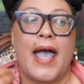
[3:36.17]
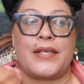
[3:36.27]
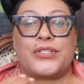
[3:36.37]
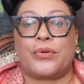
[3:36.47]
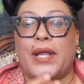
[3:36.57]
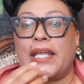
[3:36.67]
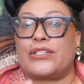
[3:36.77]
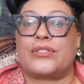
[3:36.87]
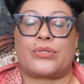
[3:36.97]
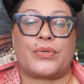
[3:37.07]
as you're
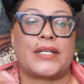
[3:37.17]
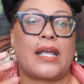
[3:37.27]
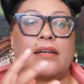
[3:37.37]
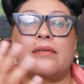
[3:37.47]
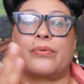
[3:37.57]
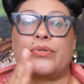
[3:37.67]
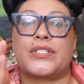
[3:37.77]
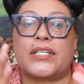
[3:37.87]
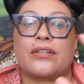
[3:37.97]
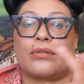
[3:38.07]
answering any
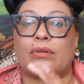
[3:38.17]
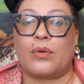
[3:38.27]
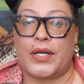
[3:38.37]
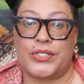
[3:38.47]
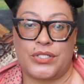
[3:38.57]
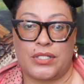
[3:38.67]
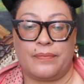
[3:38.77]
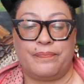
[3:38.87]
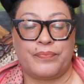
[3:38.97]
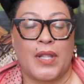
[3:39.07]
particular question.